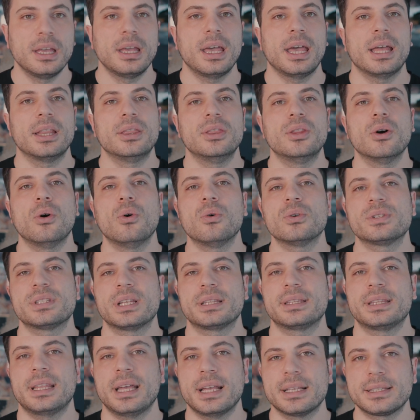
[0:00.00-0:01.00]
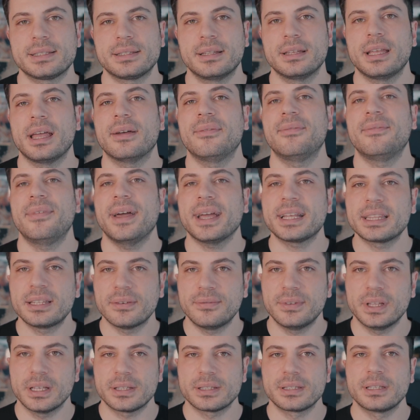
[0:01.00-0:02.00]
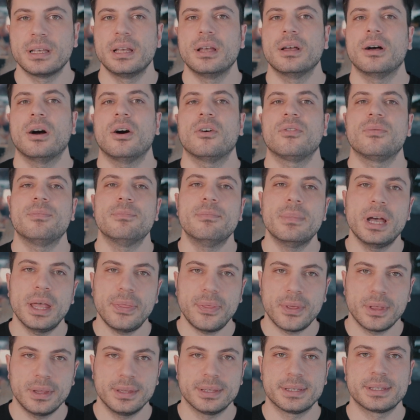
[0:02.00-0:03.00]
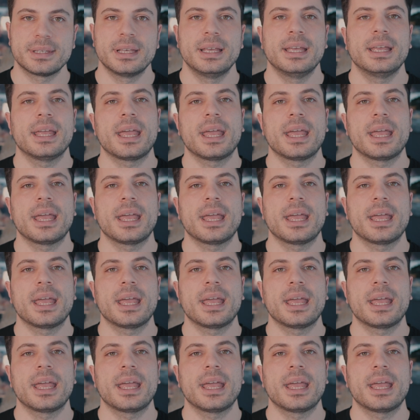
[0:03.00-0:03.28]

and those that test the effectiveness of methods